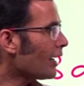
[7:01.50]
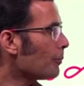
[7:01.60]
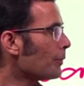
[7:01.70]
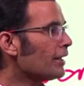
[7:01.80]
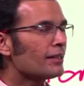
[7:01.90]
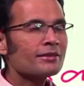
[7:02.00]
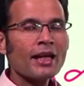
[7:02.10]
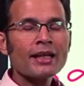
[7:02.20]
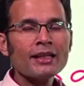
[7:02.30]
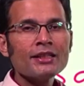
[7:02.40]
AMP and
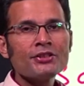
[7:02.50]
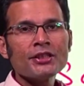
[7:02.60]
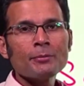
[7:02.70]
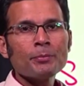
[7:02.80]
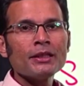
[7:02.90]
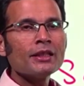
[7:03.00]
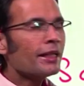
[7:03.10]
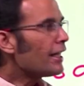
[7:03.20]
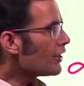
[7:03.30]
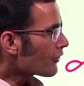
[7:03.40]
cyclic GMP,
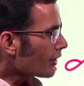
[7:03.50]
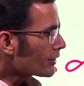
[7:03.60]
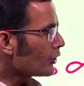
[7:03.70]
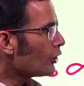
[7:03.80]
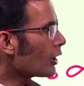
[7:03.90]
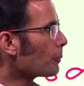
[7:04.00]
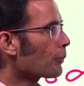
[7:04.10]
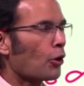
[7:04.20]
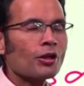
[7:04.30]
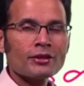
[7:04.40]
the intracellular
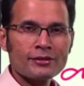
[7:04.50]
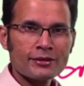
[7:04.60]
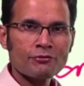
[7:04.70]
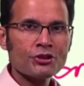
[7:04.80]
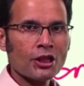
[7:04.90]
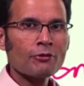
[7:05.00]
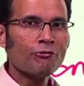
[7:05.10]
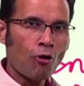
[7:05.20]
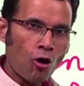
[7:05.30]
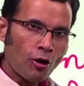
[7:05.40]
products which are
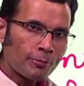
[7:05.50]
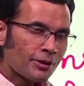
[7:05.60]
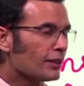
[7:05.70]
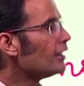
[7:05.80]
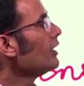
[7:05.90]
formed